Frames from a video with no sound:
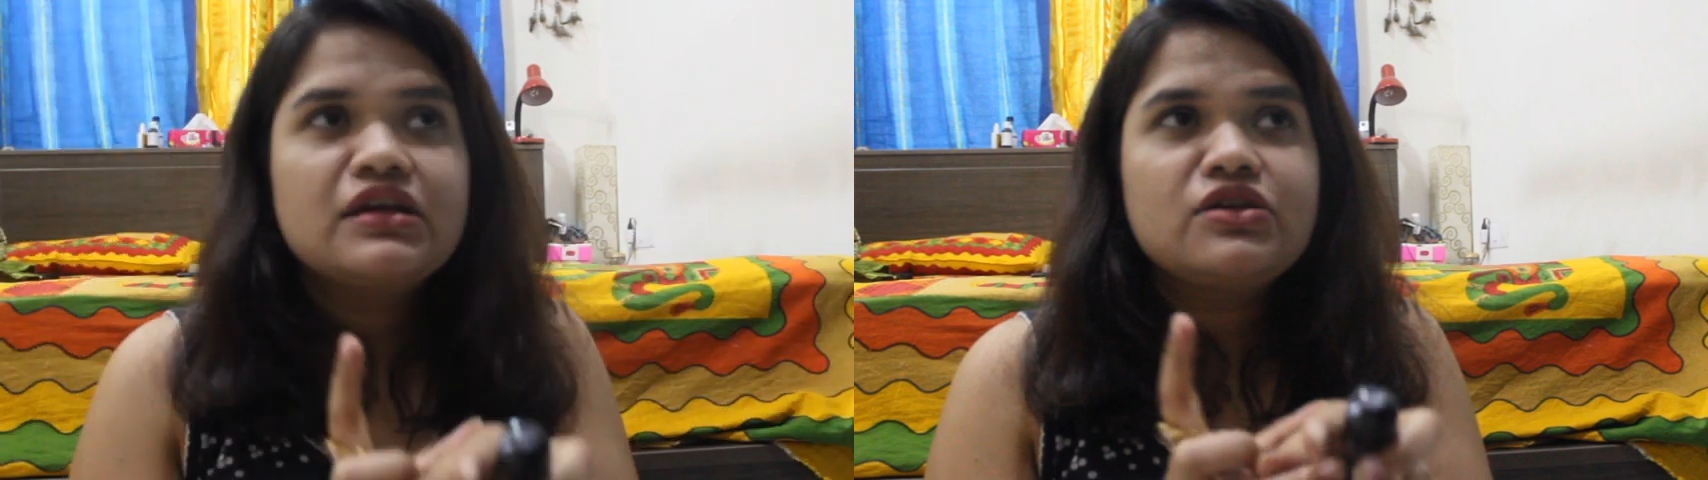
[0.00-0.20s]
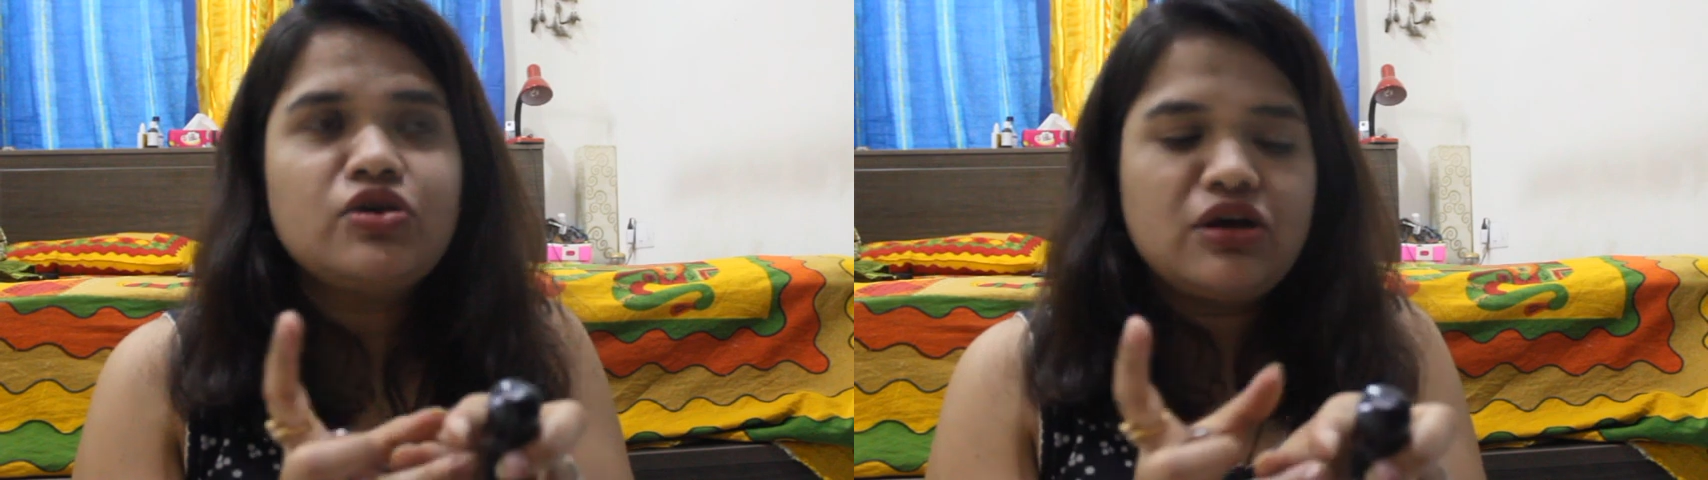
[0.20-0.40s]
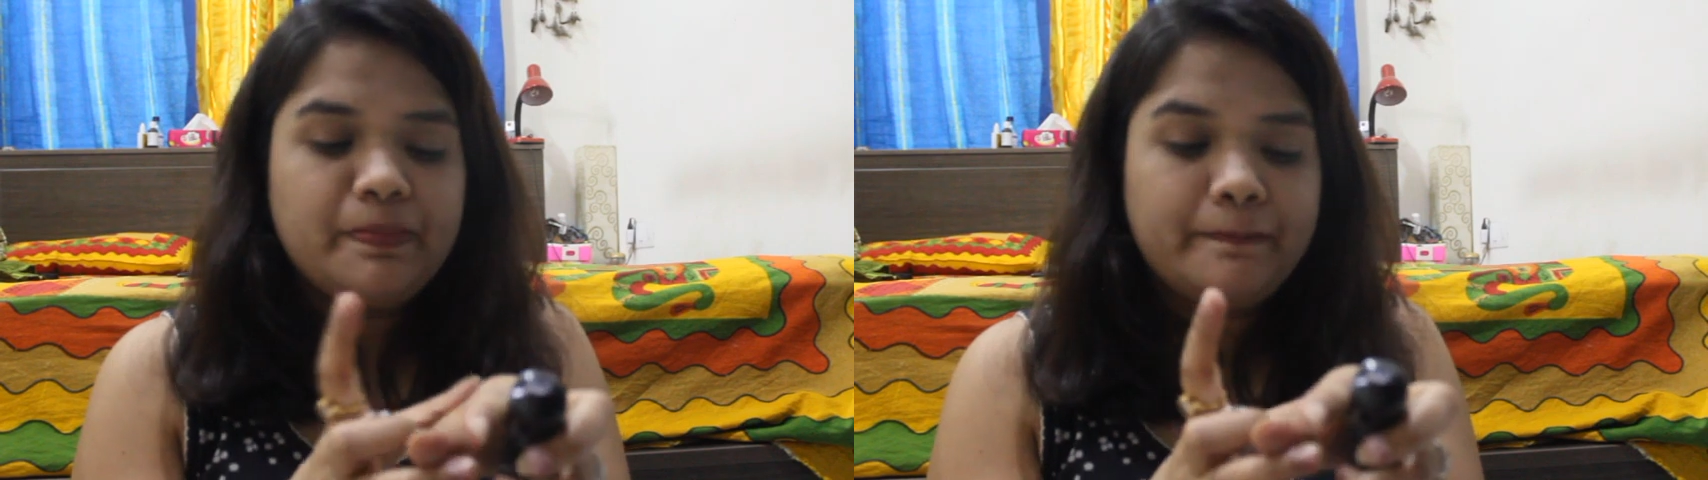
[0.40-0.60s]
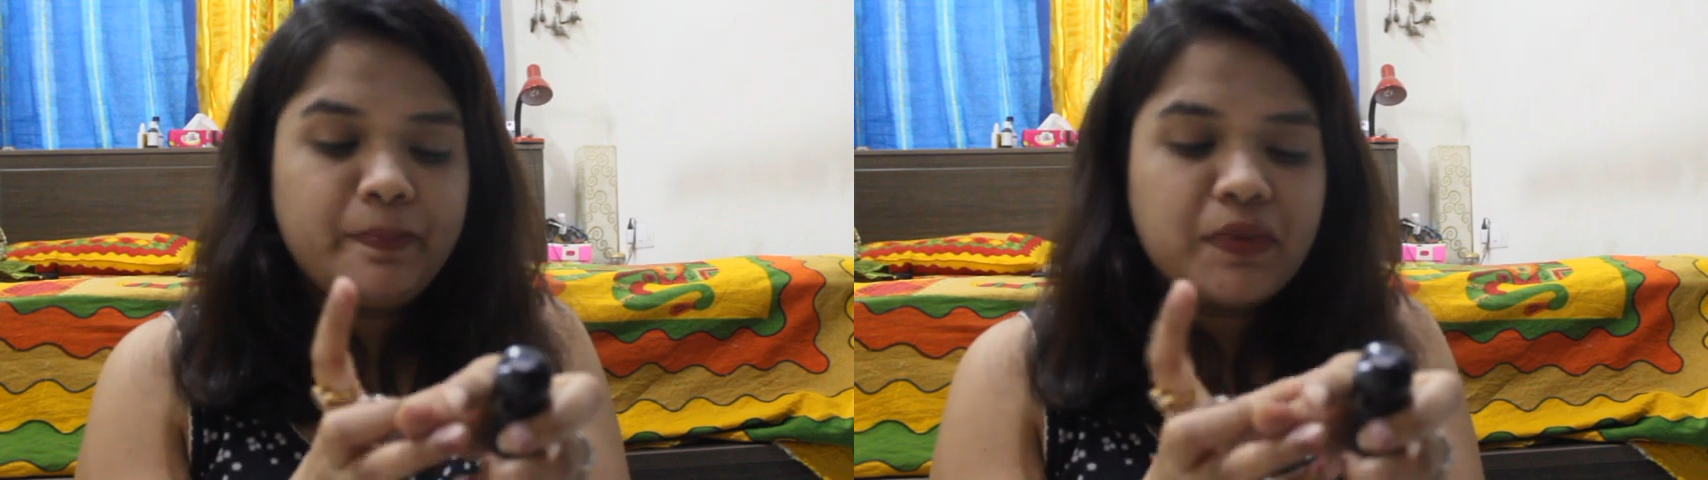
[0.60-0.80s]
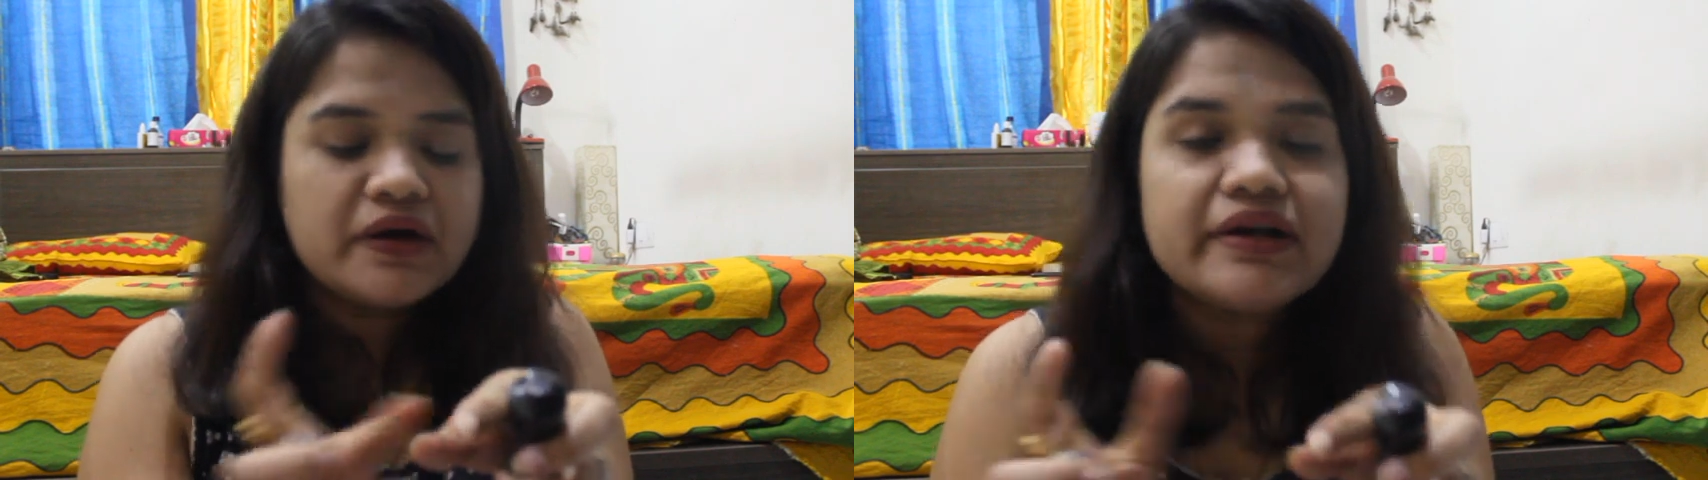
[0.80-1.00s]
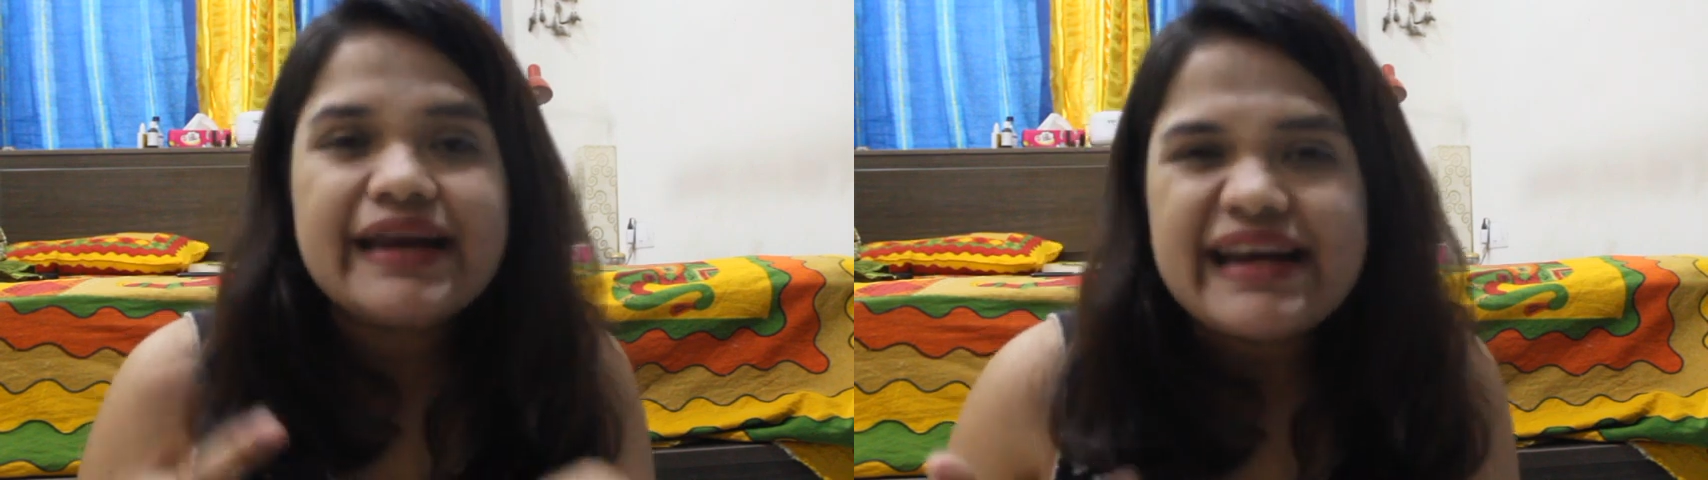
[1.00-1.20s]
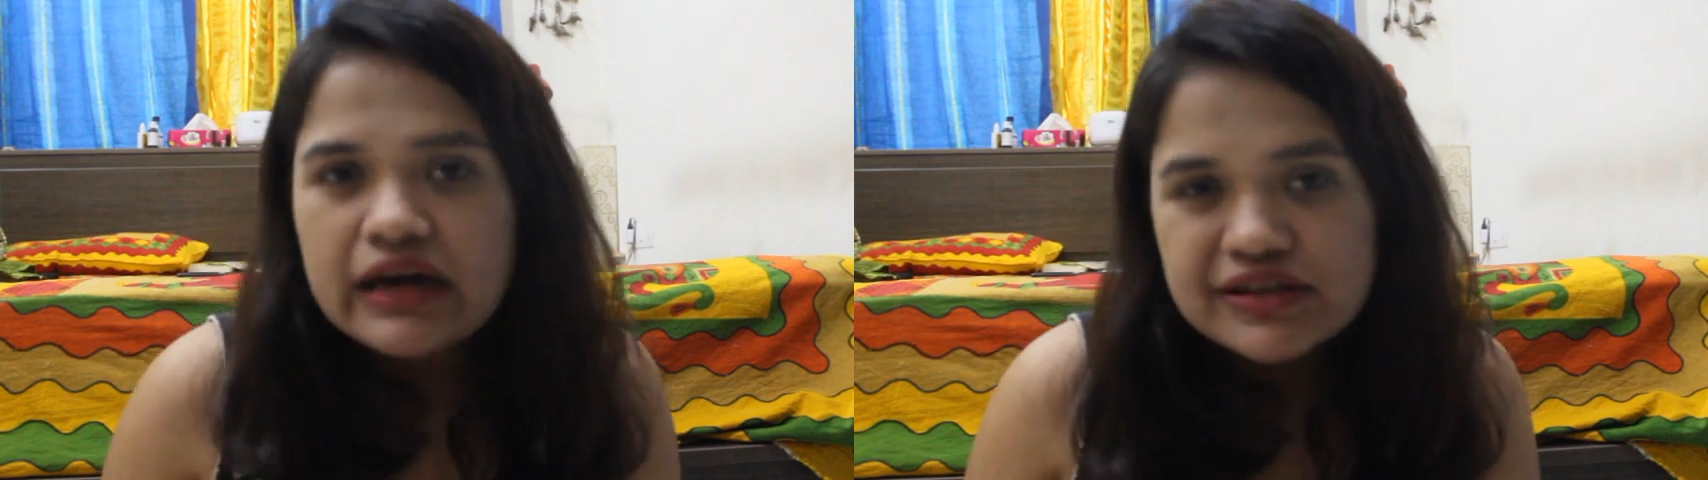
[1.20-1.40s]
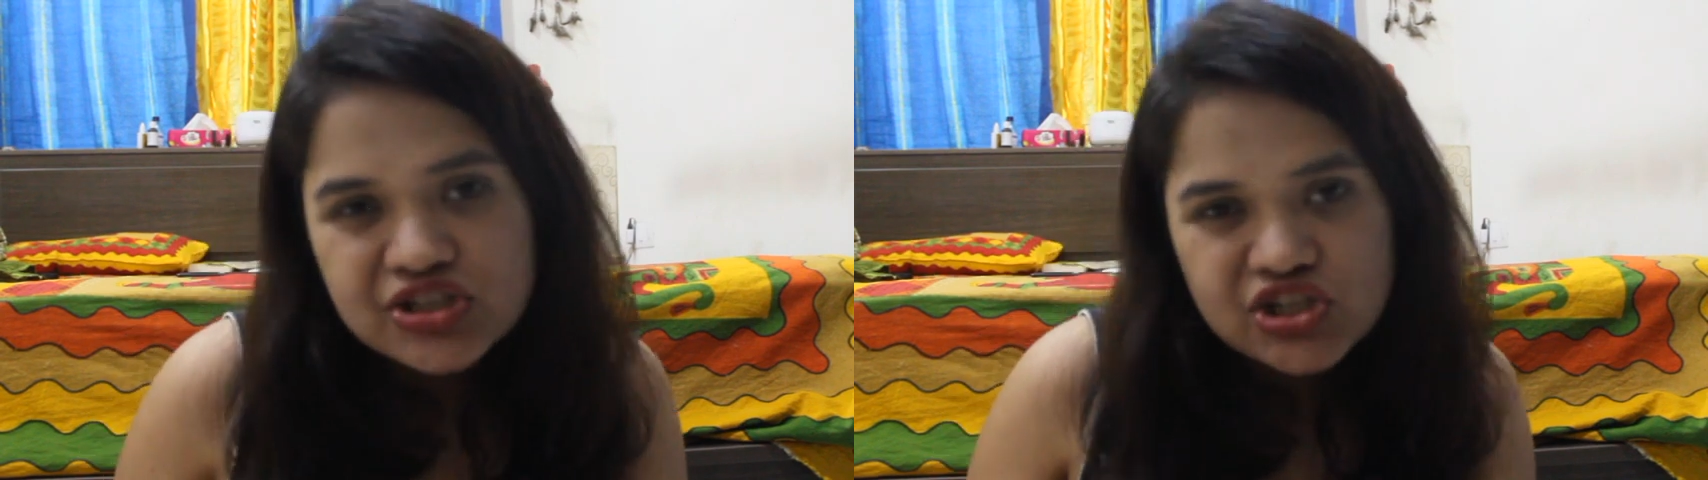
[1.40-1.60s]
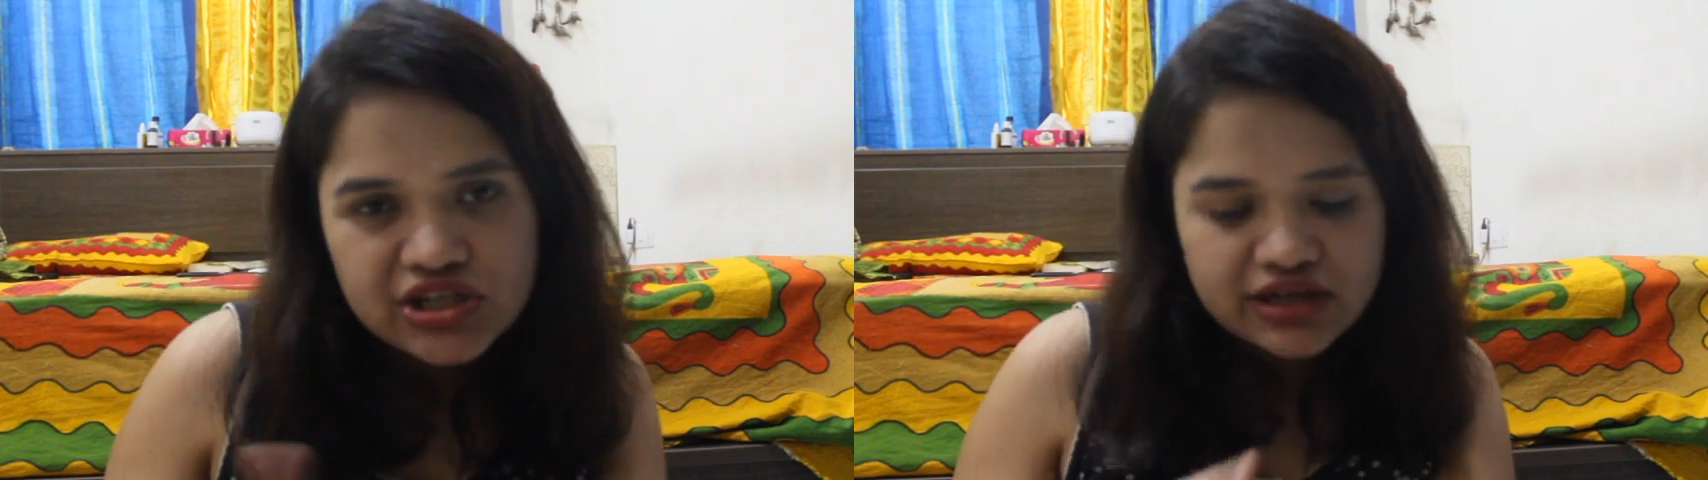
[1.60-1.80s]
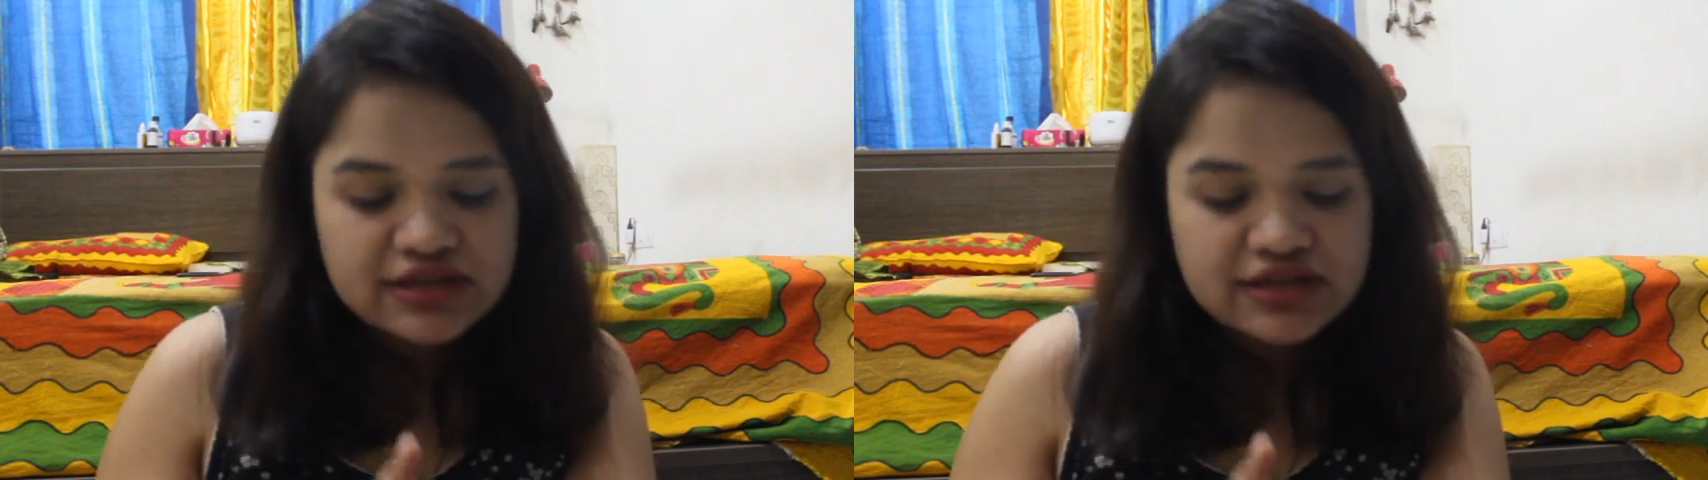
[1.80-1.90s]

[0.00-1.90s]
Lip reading: you know, a pearly touch.